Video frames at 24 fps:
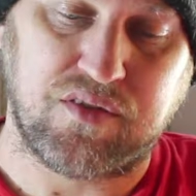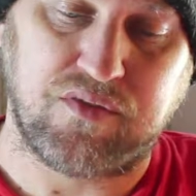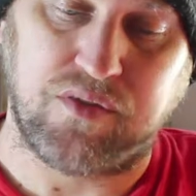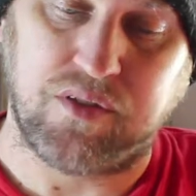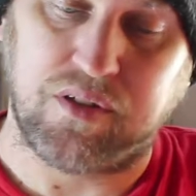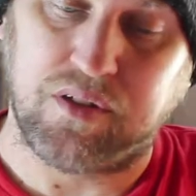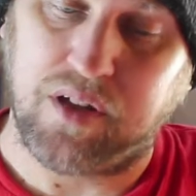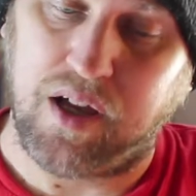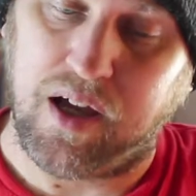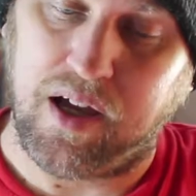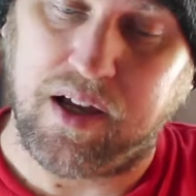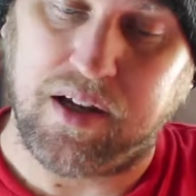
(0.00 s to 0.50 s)

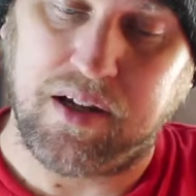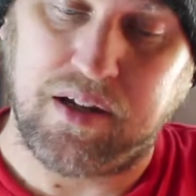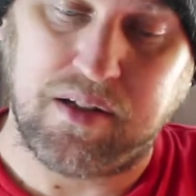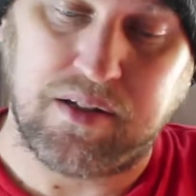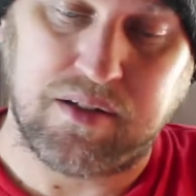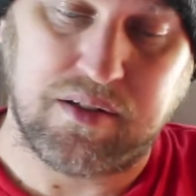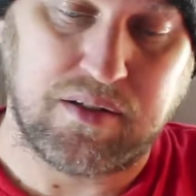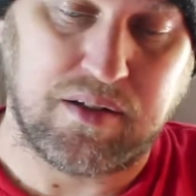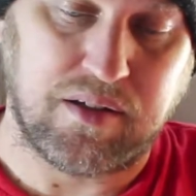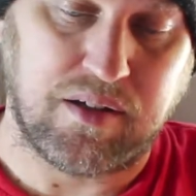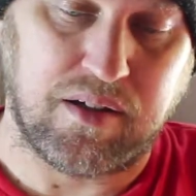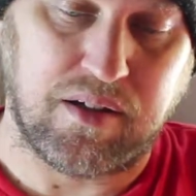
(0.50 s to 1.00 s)
foot height,
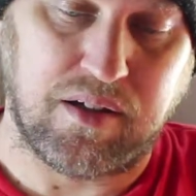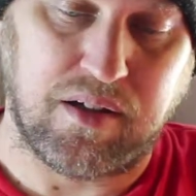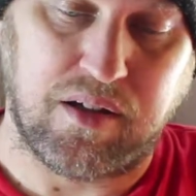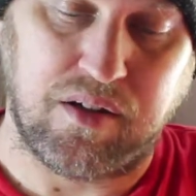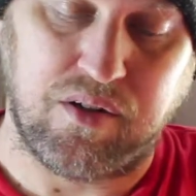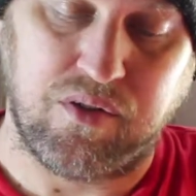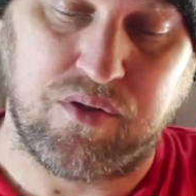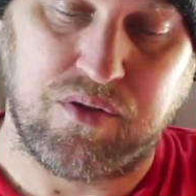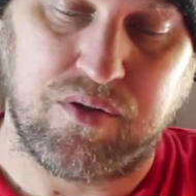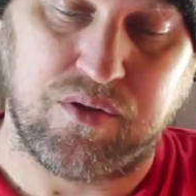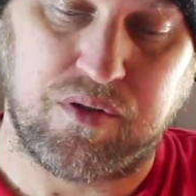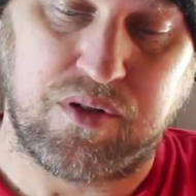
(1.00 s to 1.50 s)

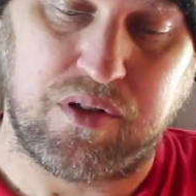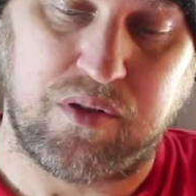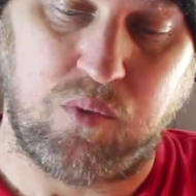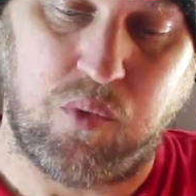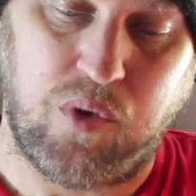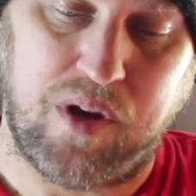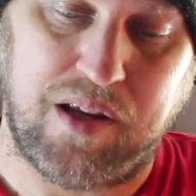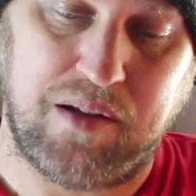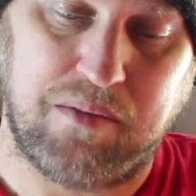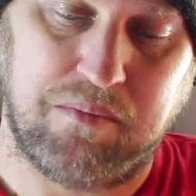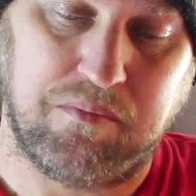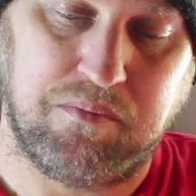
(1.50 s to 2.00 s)
130
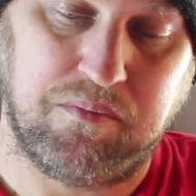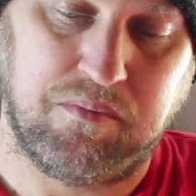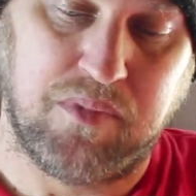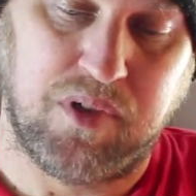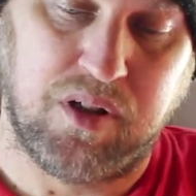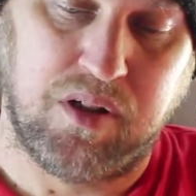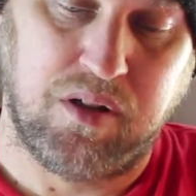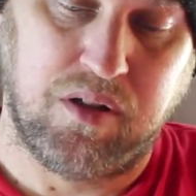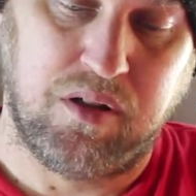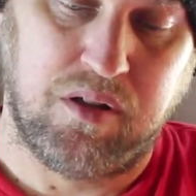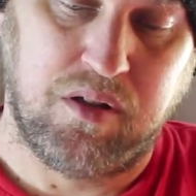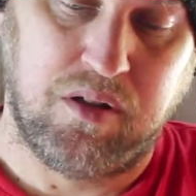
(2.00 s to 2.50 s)
weight.
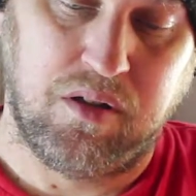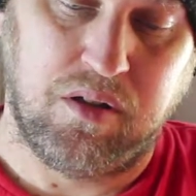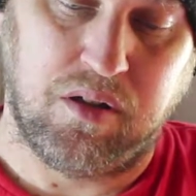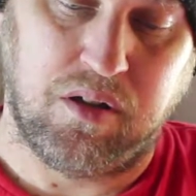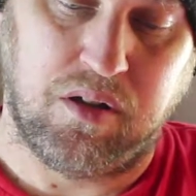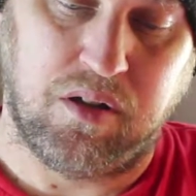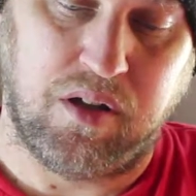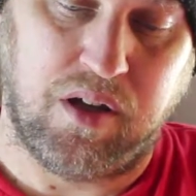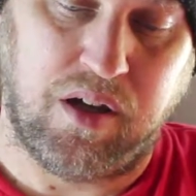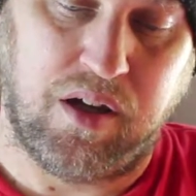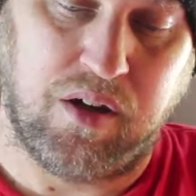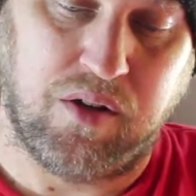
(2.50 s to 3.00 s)

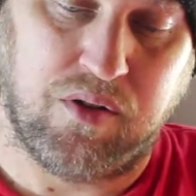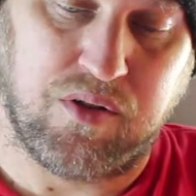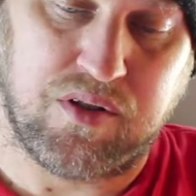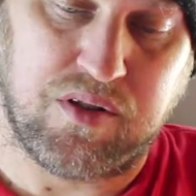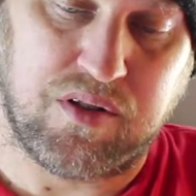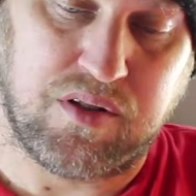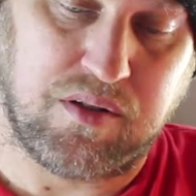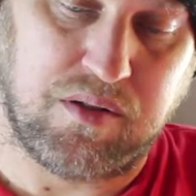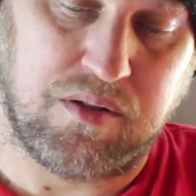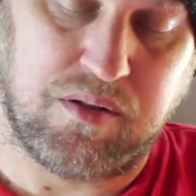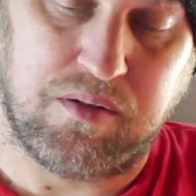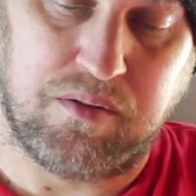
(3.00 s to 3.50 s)
Hair
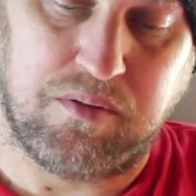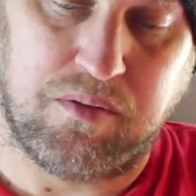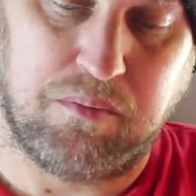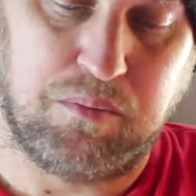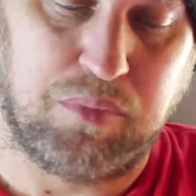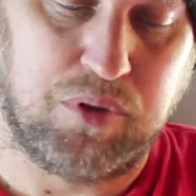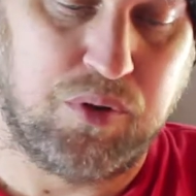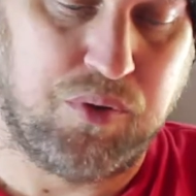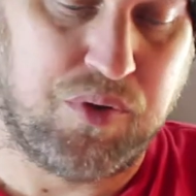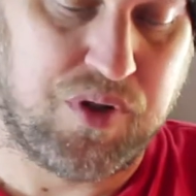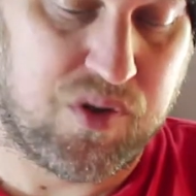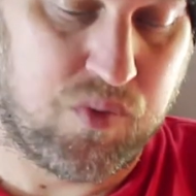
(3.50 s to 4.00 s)
is
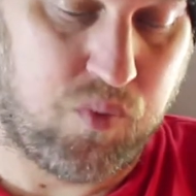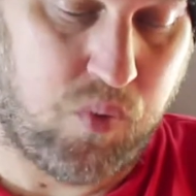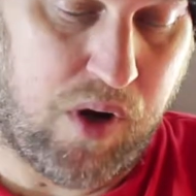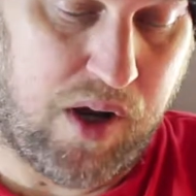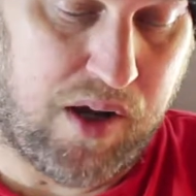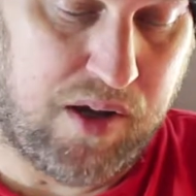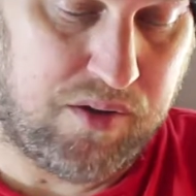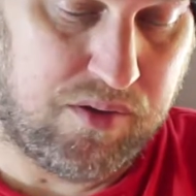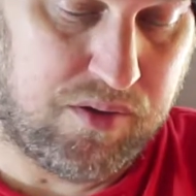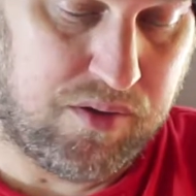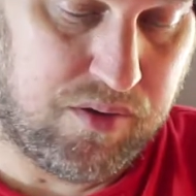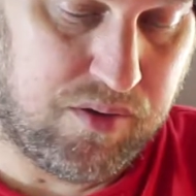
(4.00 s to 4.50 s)
bluish
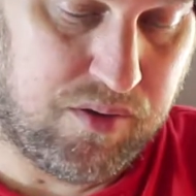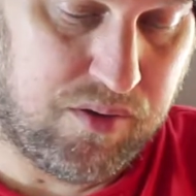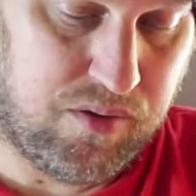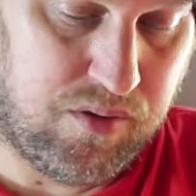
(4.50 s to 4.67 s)
white.